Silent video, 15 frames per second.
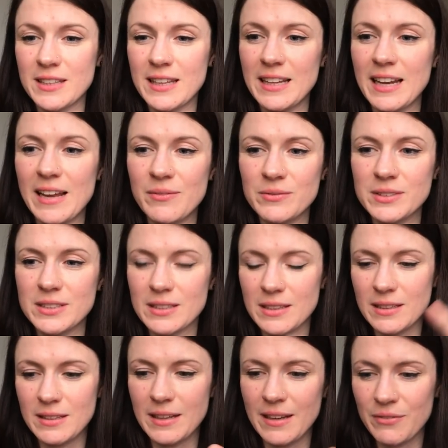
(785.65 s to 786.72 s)
and the lengths
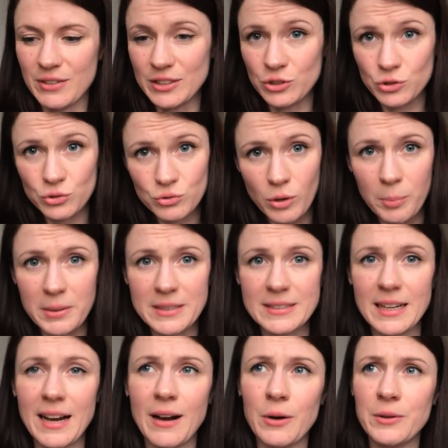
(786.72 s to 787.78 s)
and if it's just dropping
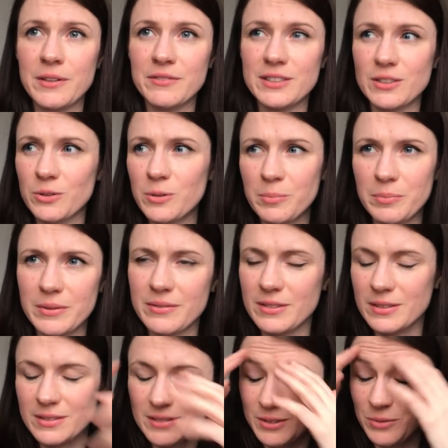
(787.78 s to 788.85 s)
down, if it's up, if
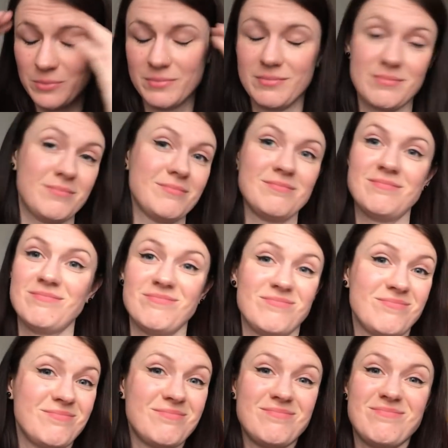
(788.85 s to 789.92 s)
it's...
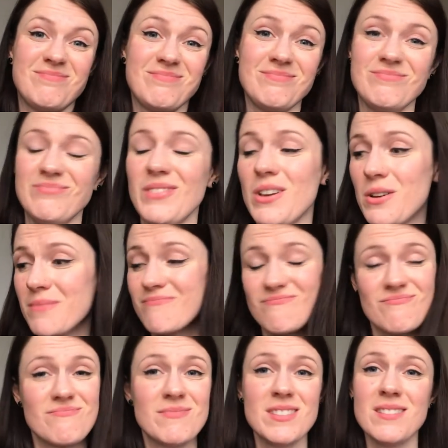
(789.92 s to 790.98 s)
No,
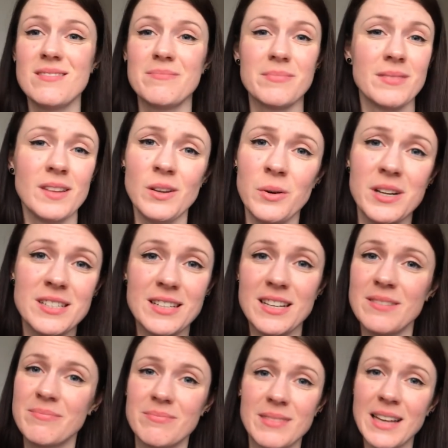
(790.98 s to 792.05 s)
no, no
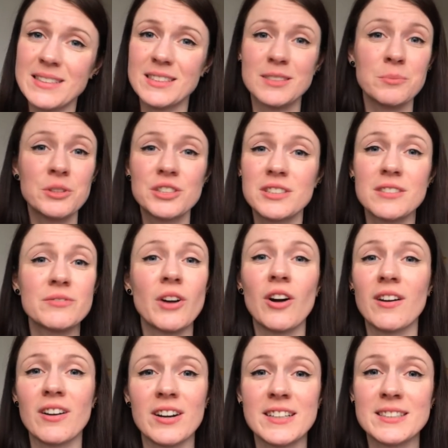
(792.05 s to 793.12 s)
idea. That's as much as I've
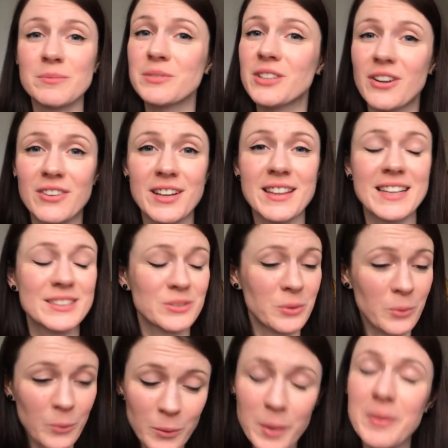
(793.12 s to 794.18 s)
got, guys. I'm sorry. That's
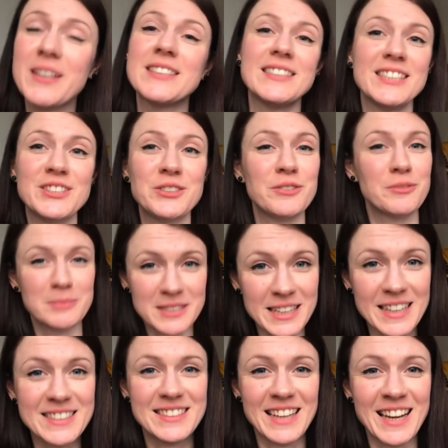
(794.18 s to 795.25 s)
all I'm going to teach you from today's